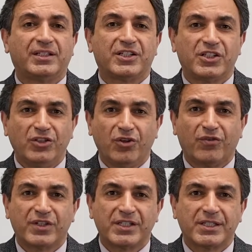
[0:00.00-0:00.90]
the center of
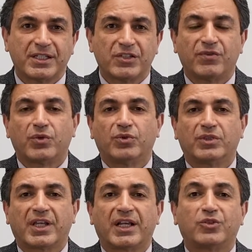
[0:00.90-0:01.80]
resistance, we
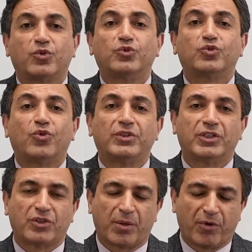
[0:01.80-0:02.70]
can control the
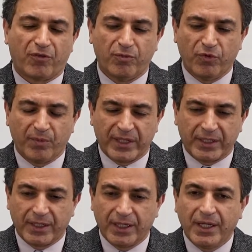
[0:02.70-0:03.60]
type of movement.
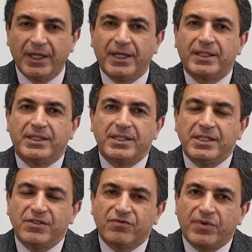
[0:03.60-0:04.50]
This
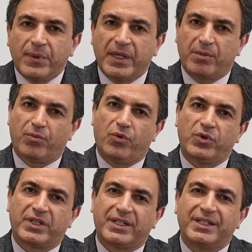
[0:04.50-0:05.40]
is very
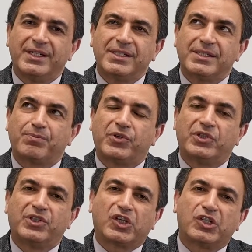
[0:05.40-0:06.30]
important. This
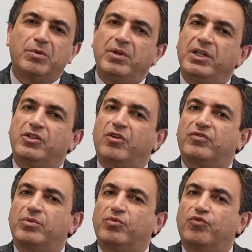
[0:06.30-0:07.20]
predictability of
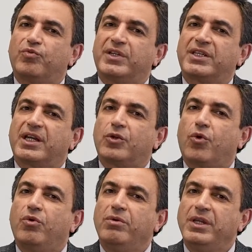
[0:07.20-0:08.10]
the movement can
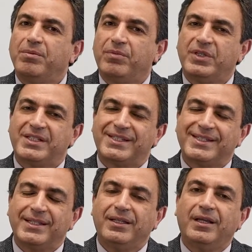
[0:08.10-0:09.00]
only be
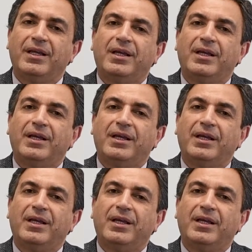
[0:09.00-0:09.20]
seen